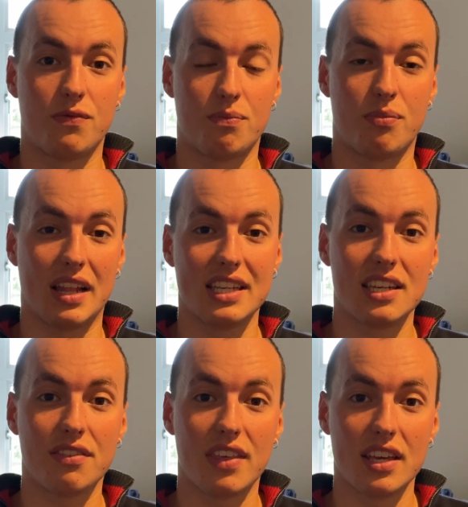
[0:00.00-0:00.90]
plastic
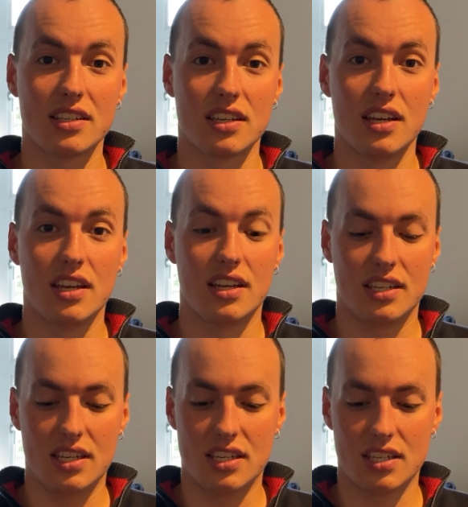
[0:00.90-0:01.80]
things,
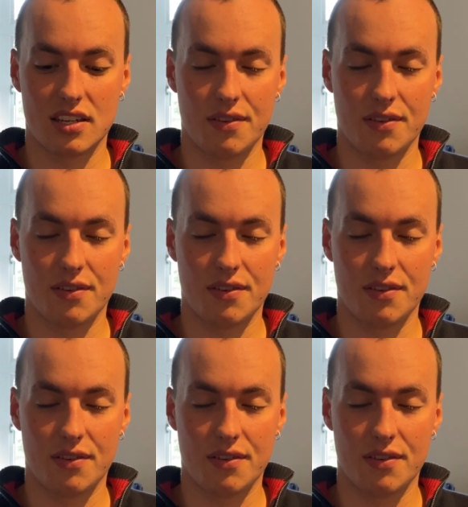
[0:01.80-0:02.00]
these,